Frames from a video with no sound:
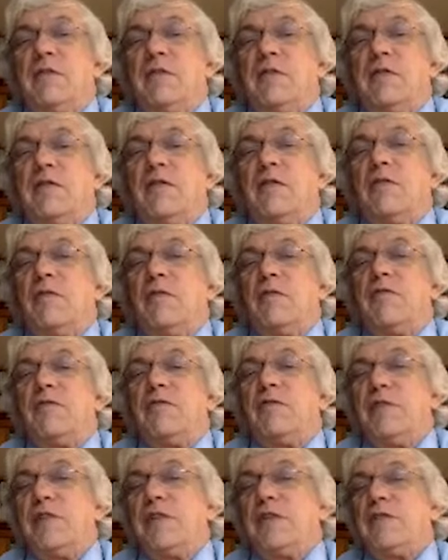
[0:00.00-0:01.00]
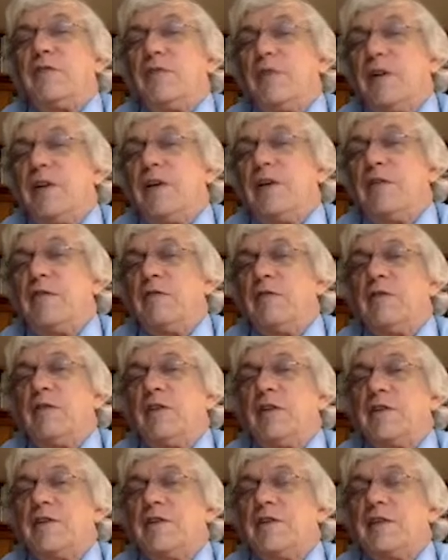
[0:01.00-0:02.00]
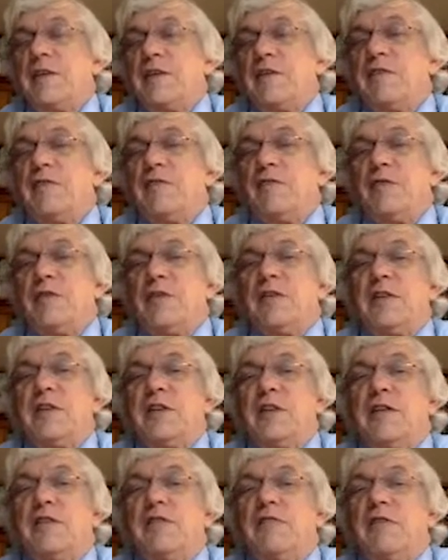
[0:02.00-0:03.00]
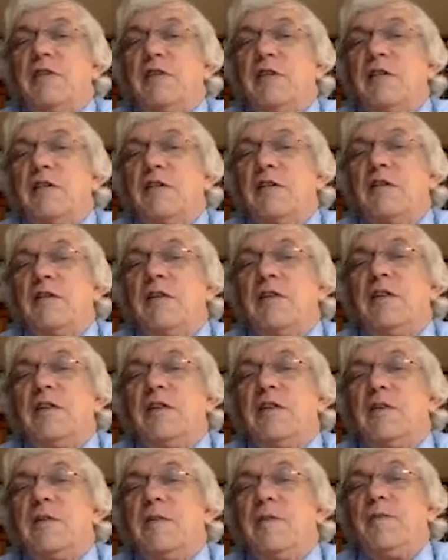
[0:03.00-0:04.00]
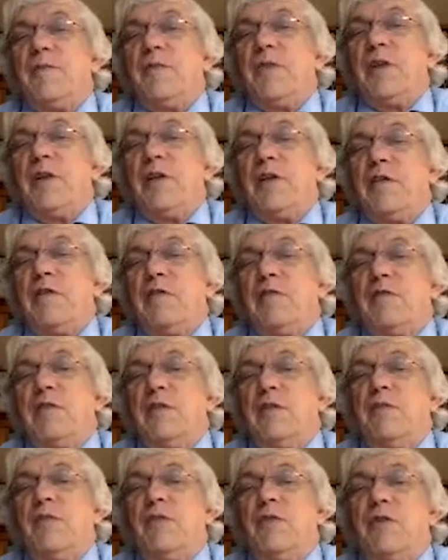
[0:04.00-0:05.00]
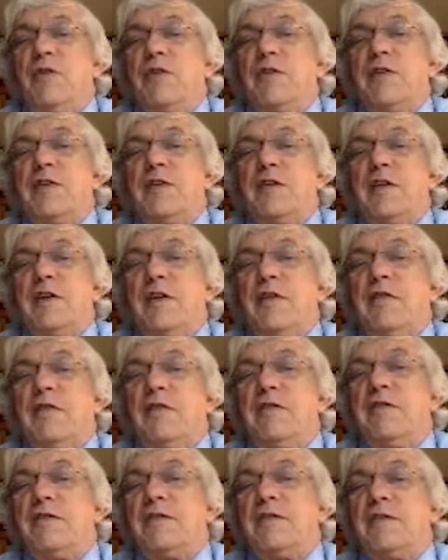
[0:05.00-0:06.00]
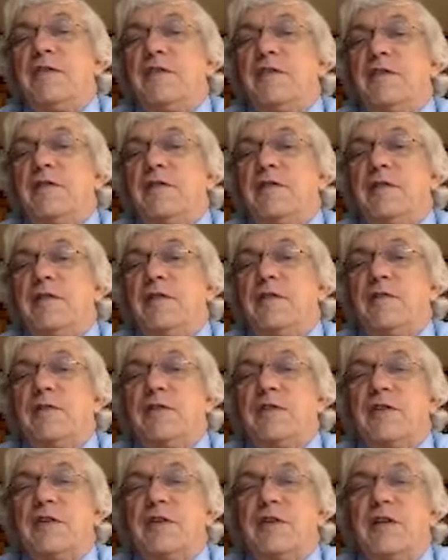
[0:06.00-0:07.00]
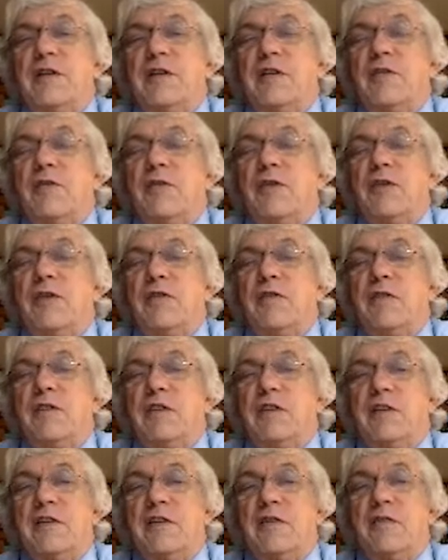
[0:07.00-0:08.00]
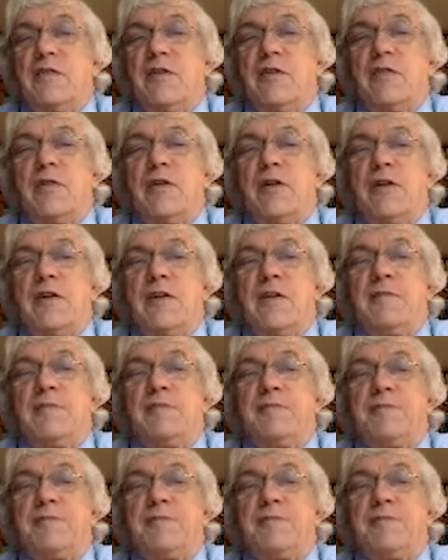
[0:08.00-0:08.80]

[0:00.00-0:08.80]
global free trade, or let's say to maintain rather low import tariffs. So this was the argument of Jagdish Bhagwati.